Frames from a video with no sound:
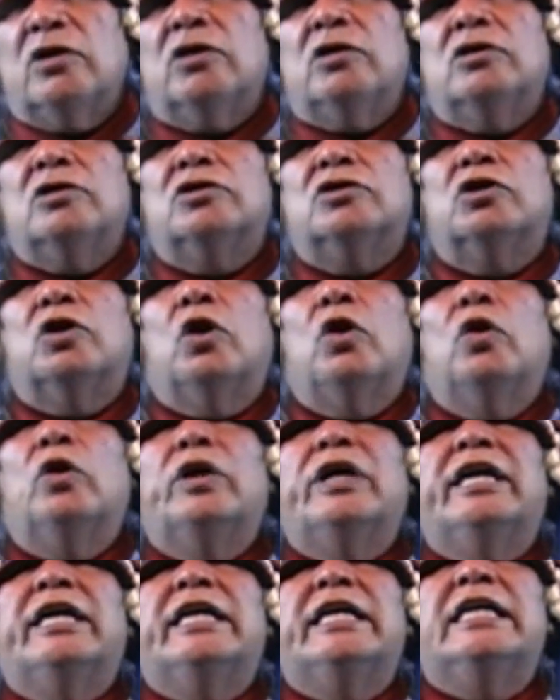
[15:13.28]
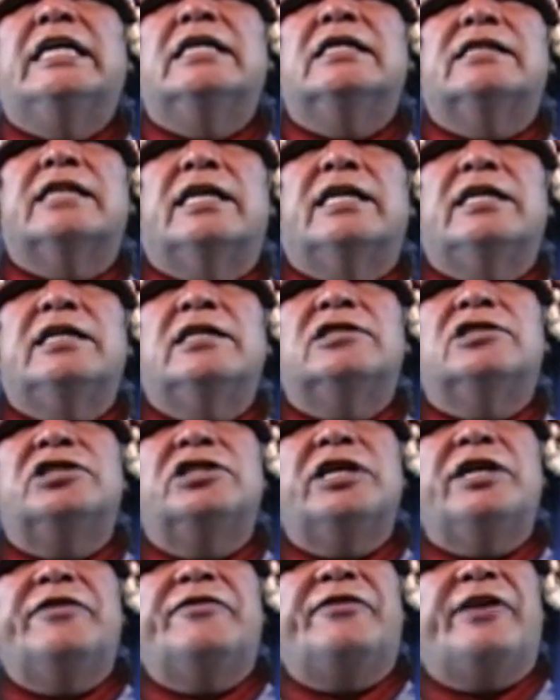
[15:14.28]
so it is that each
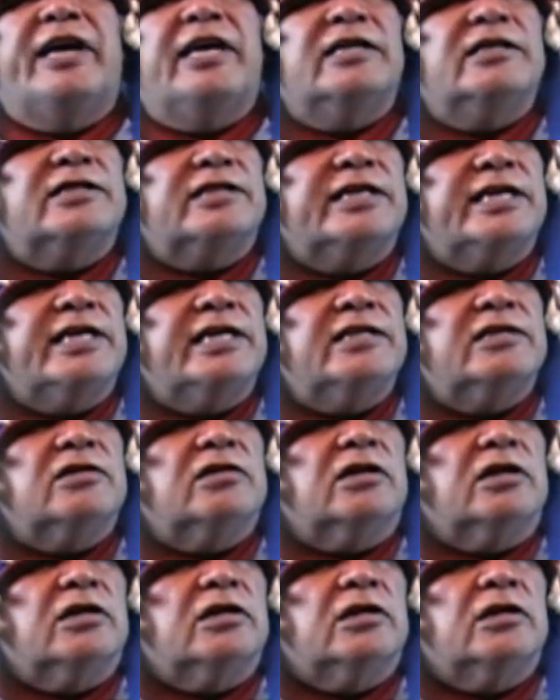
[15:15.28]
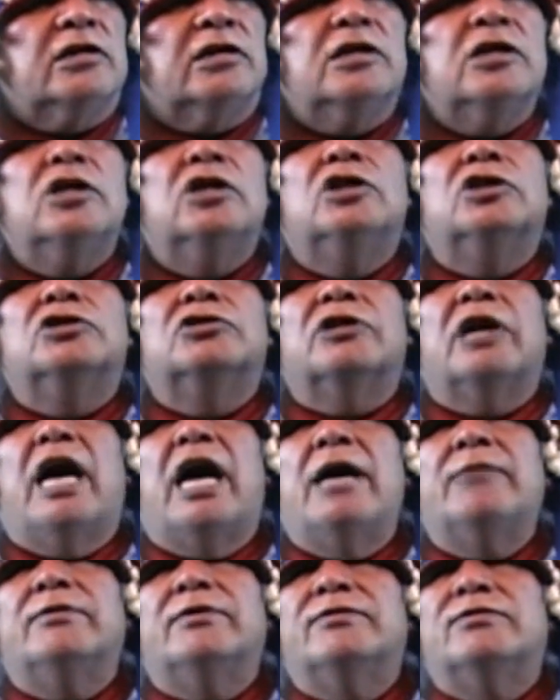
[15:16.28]
chief has his or her
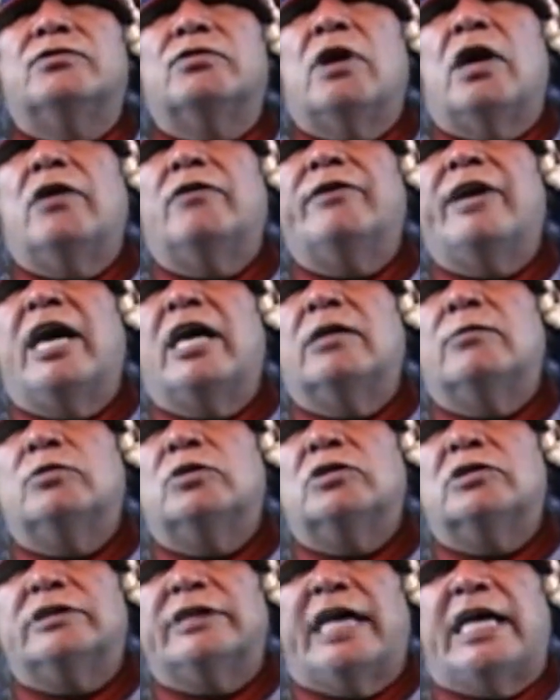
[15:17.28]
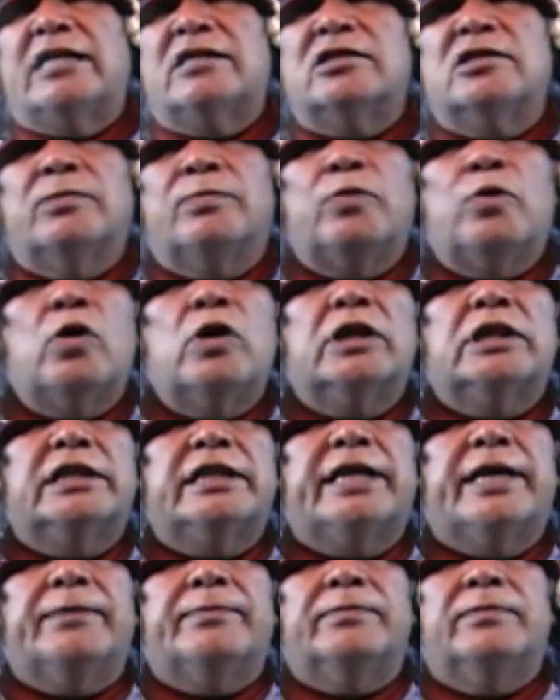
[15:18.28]
tribe of 12 animals that
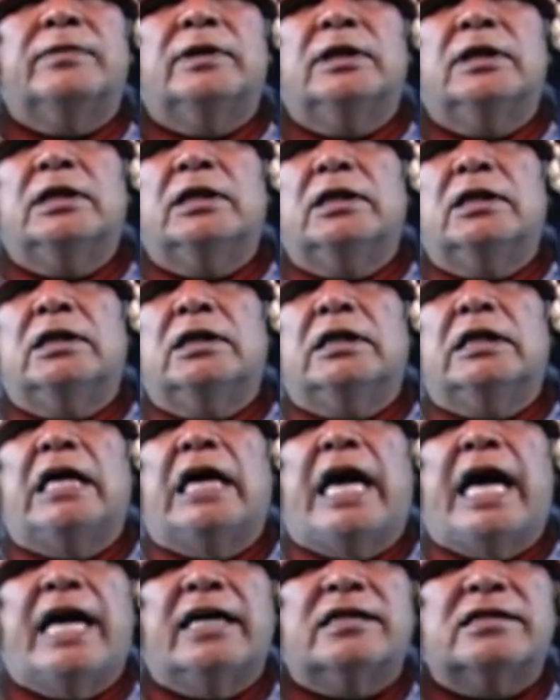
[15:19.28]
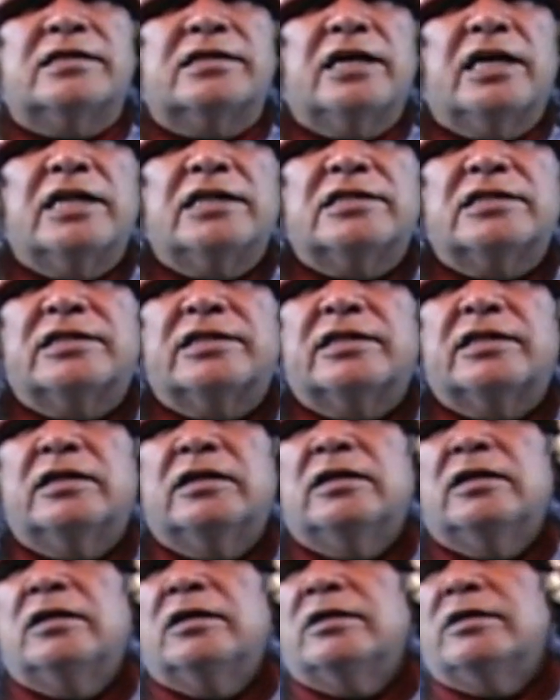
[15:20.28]
support them. As such,
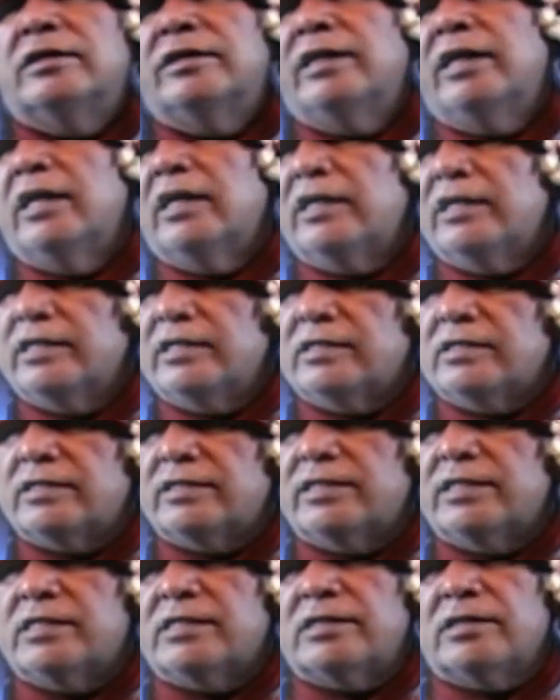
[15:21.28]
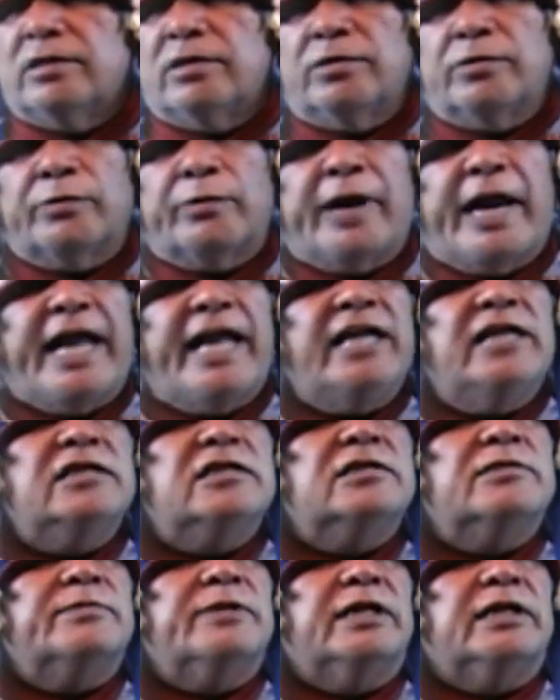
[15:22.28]
there is this
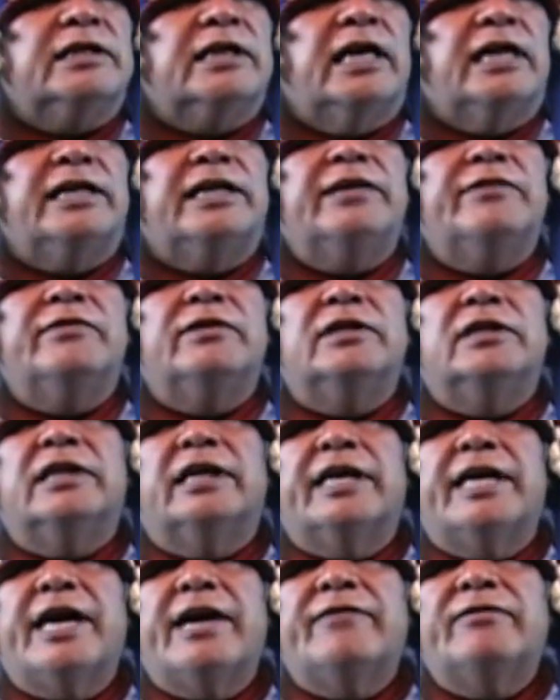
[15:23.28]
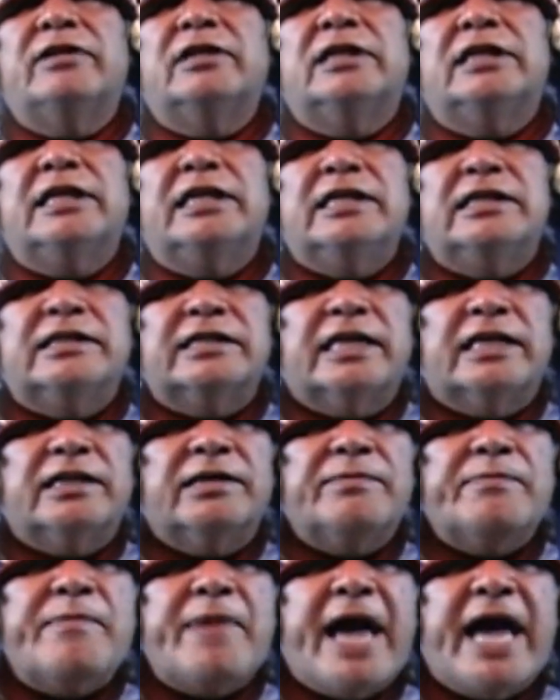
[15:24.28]
arrangement that even the heavenlies and
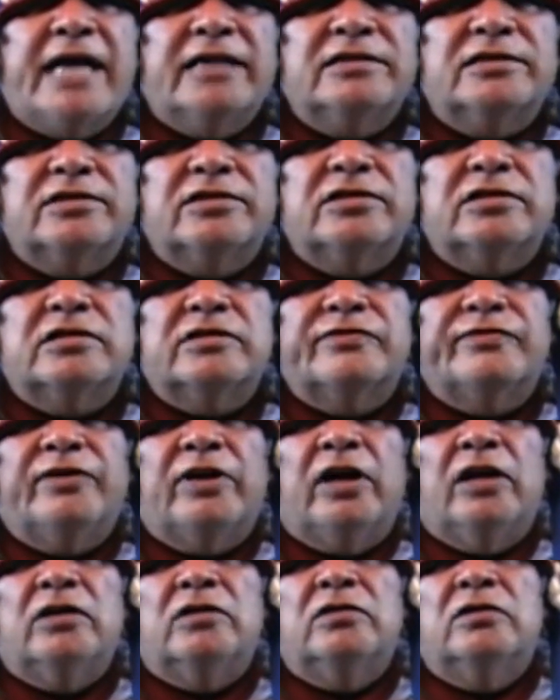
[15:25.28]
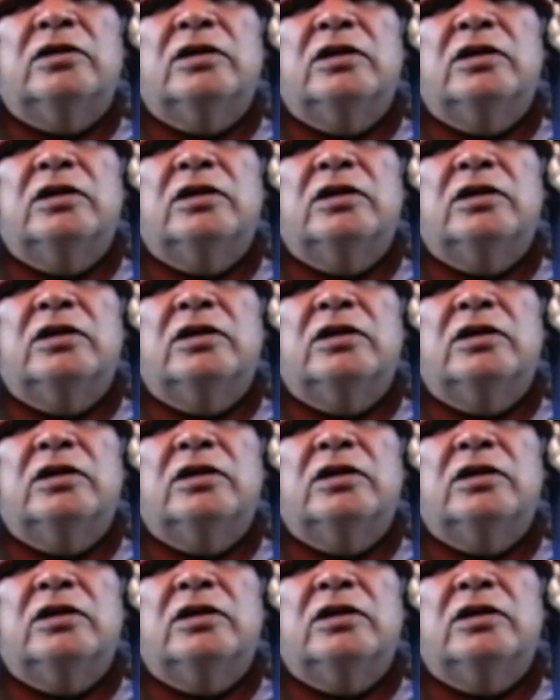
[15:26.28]
the masters follow,